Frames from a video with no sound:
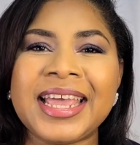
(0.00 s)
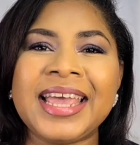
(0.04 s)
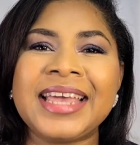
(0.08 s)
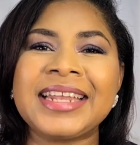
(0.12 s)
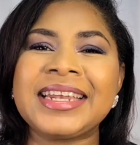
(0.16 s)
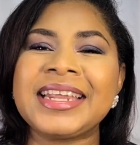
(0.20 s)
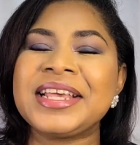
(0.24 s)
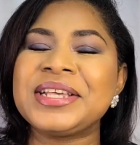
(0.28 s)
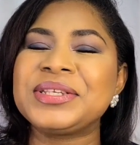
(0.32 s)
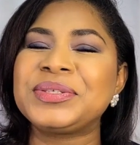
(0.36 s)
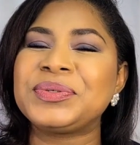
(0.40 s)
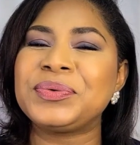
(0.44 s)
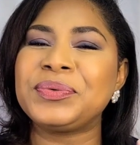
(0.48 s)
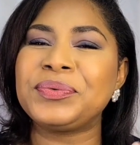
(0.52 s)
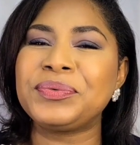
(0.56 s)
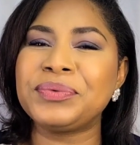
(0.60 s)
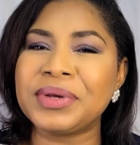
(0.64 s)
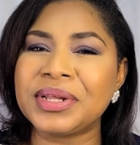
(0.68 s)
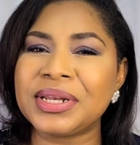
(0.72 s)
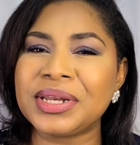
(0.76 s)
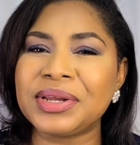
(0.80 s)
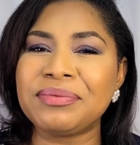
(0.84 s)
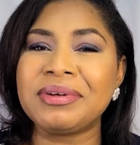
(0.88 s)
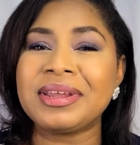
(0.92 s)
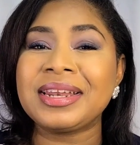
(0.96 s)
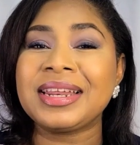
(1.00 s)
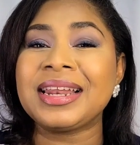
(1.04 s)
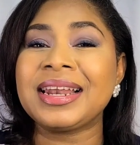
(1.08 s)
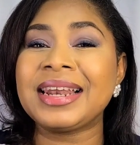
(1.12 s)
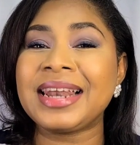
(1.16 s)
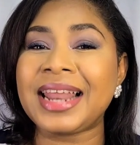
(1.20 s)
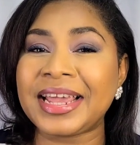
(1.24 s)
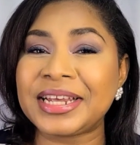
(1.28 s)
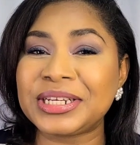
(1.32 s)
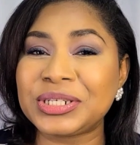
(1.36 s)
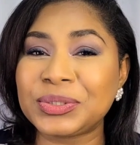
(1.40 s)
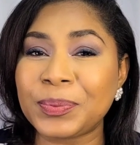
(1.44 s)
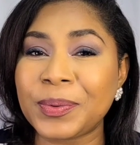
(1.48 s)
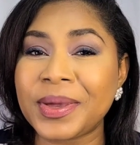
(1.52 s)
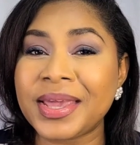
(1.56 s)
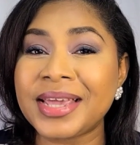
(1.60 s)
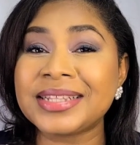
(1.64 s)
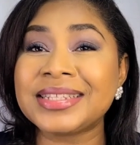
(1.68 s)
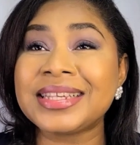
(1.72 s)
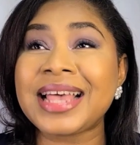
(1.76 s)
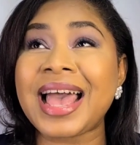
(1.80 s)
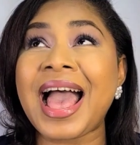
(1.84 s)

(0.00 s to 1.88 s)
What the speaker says: It is really, really lightweight,